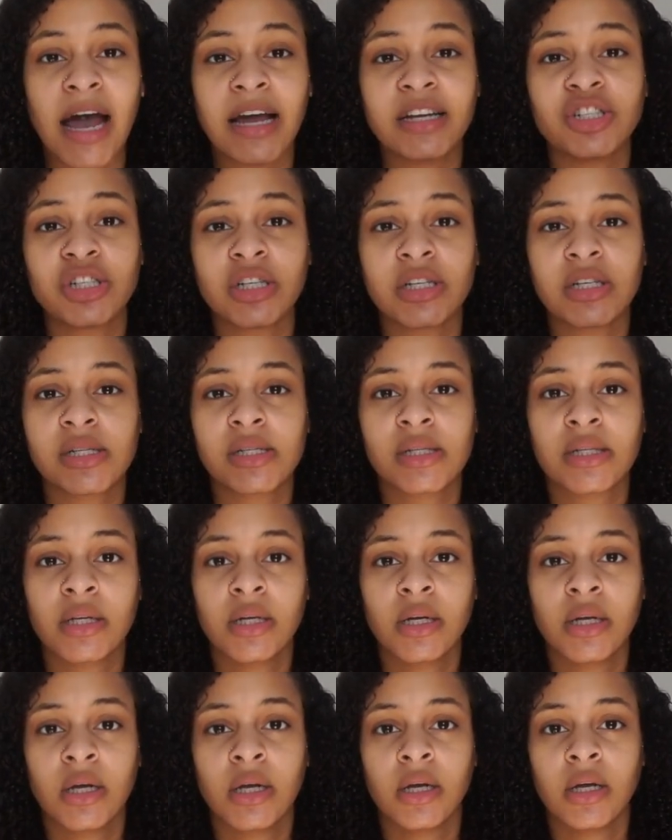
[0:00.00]
I just
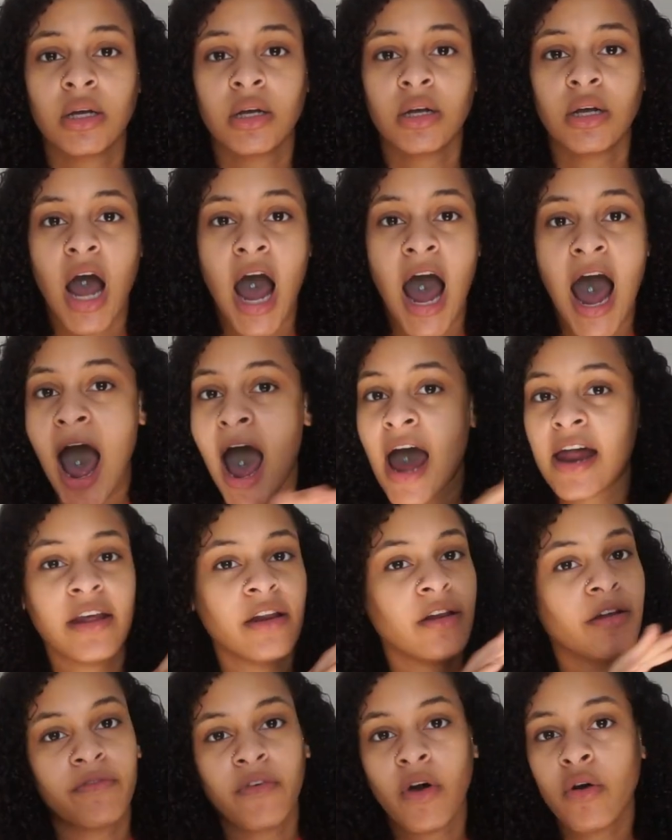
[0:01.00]
I,
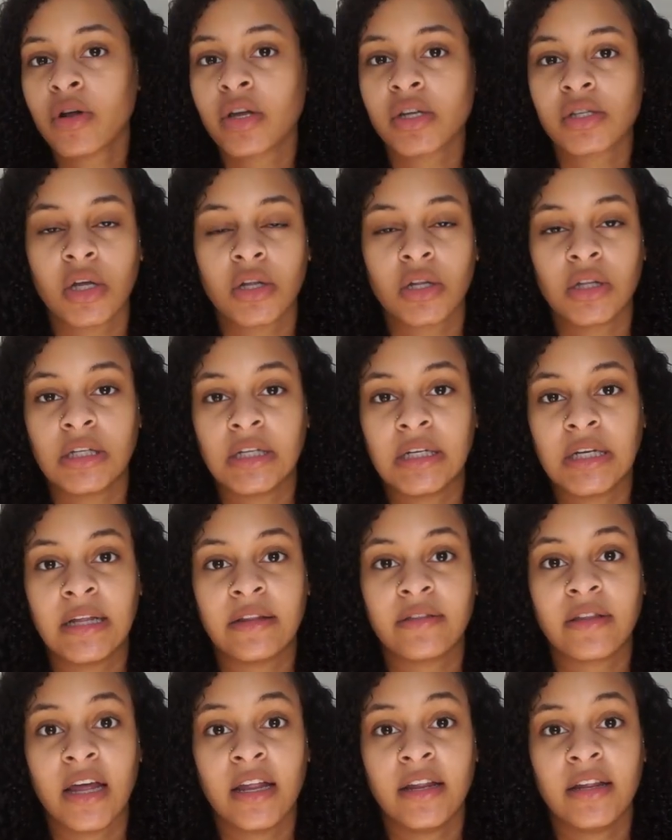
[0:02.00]
didn't focus on the
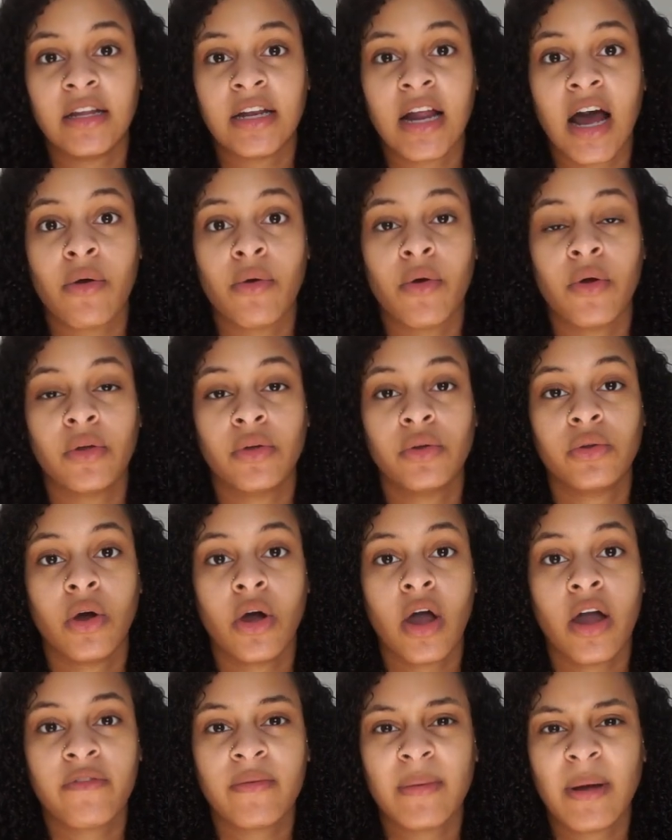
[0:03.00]
length and then I you know
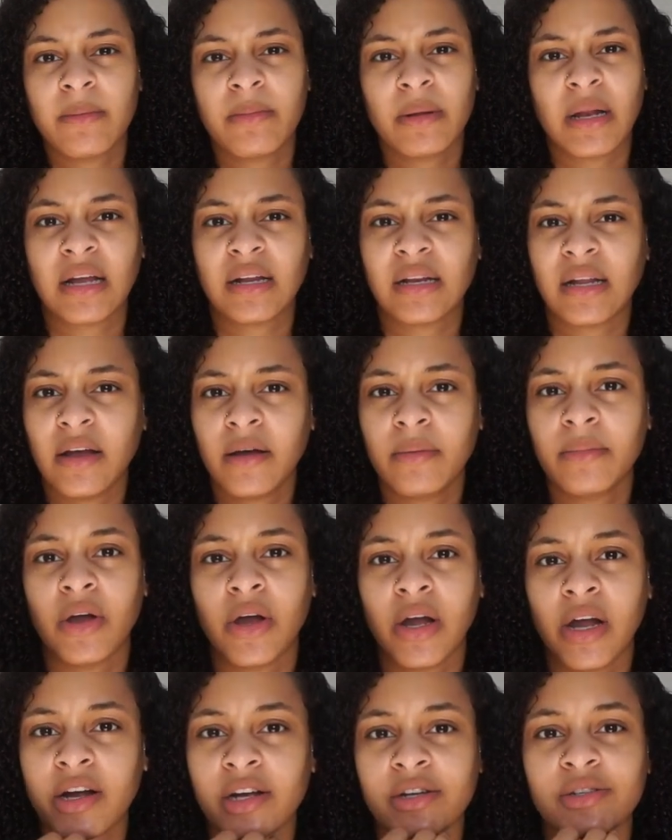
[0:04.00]
everybody be like damn your
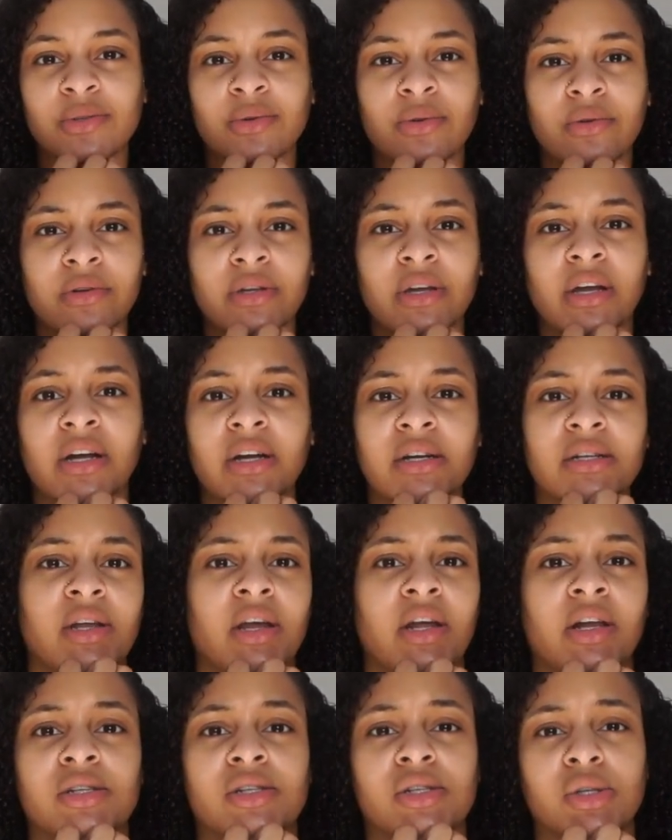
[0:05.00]
hair is growing your hair is
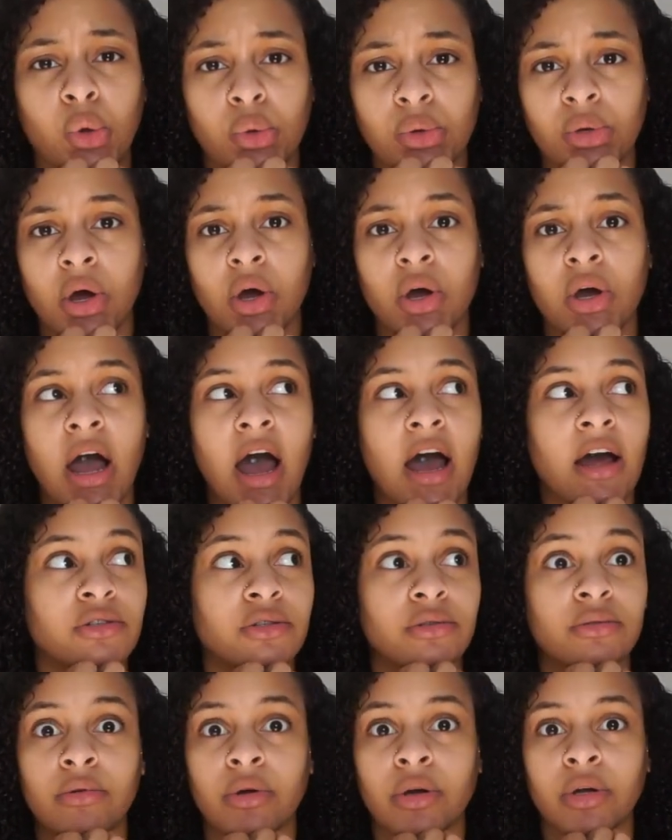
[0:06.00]
getting so long how did
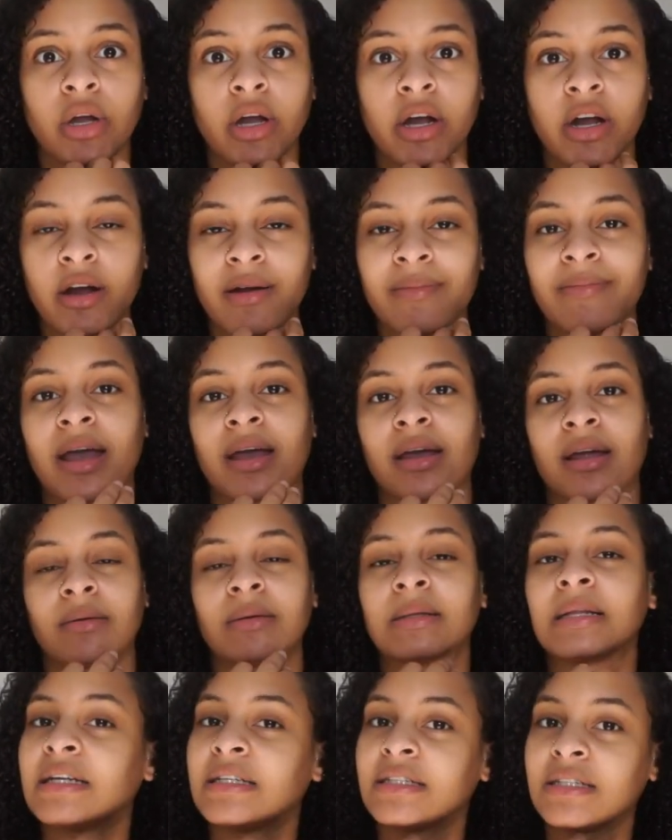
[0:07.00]
you grow your hair back and
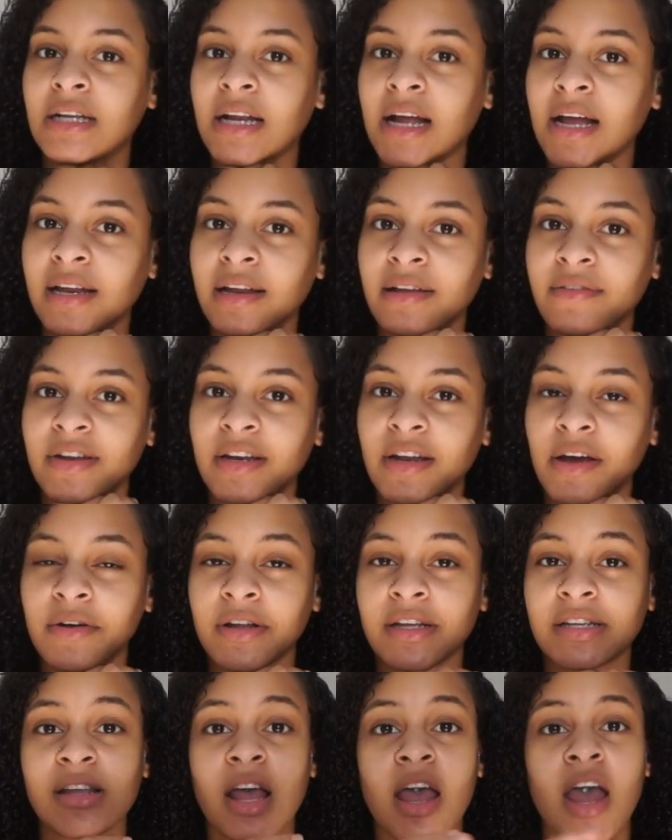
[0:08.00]
I'm like shit I ain't even
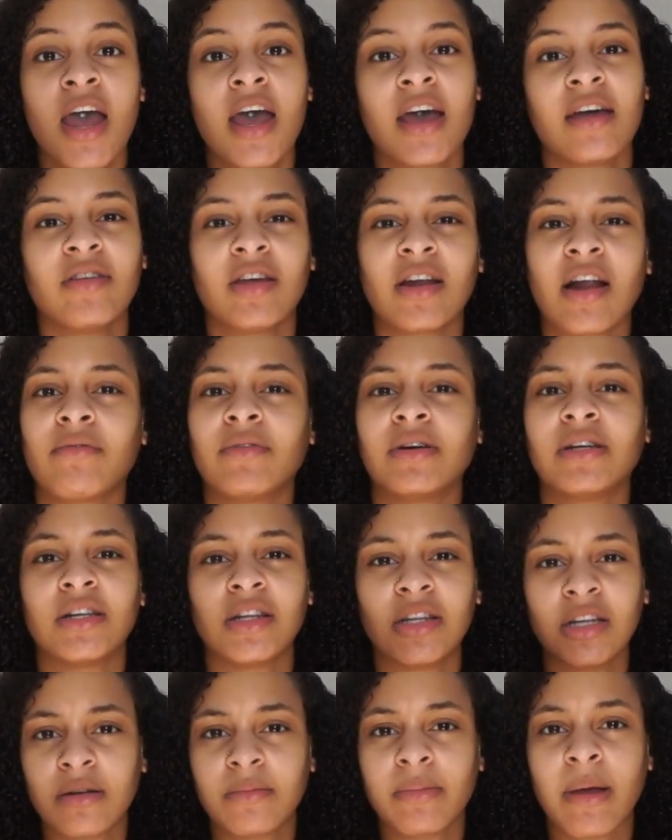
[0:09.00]
noticed and then I
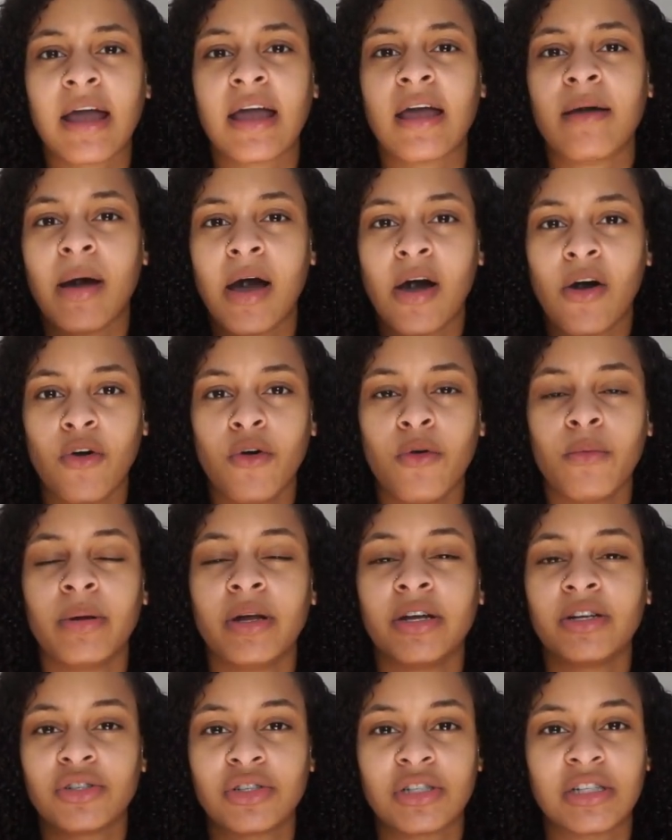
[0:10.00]
would look back at my old
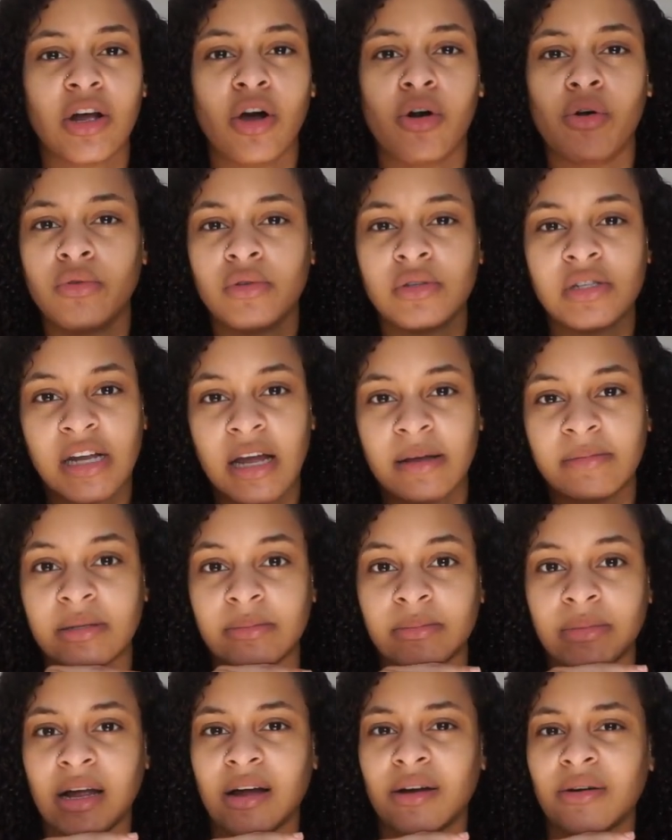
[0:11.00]
pictures and old snaps
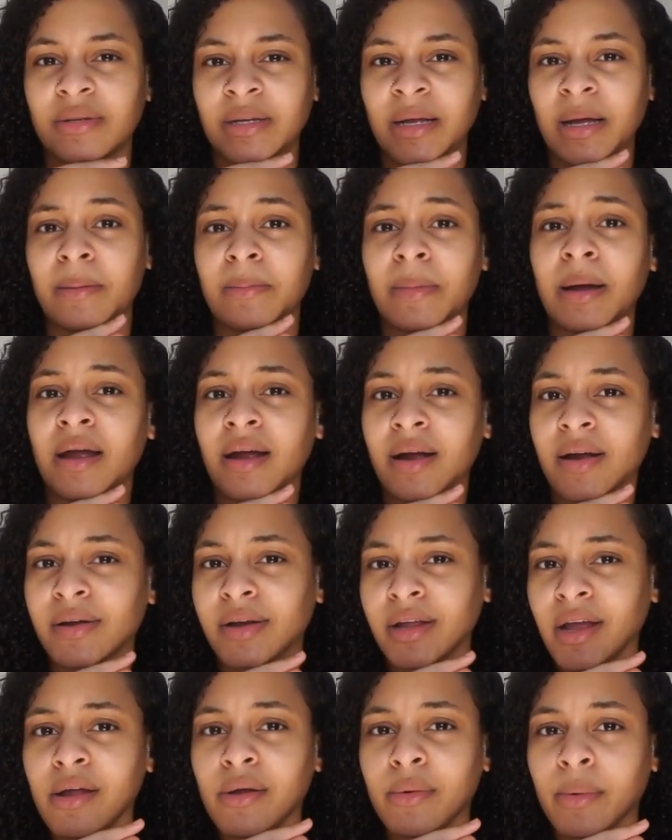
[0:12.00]
and be like oh damn my hair
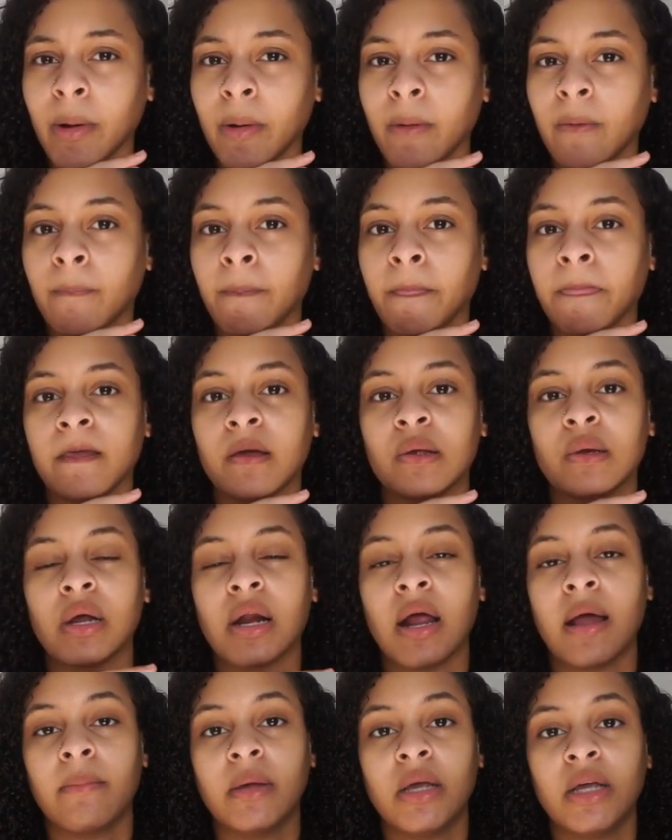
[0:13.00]
did grow you know
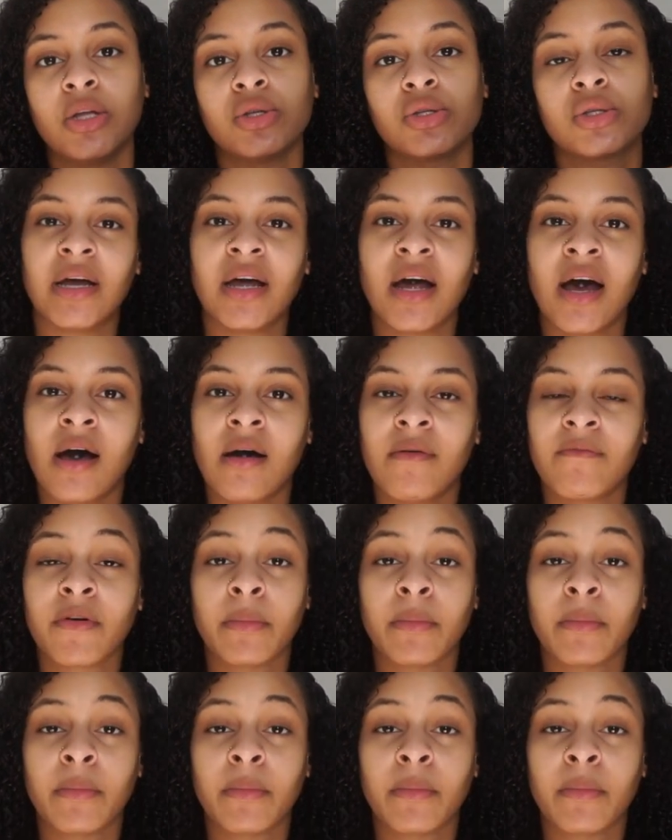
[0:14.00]
what I mean but um,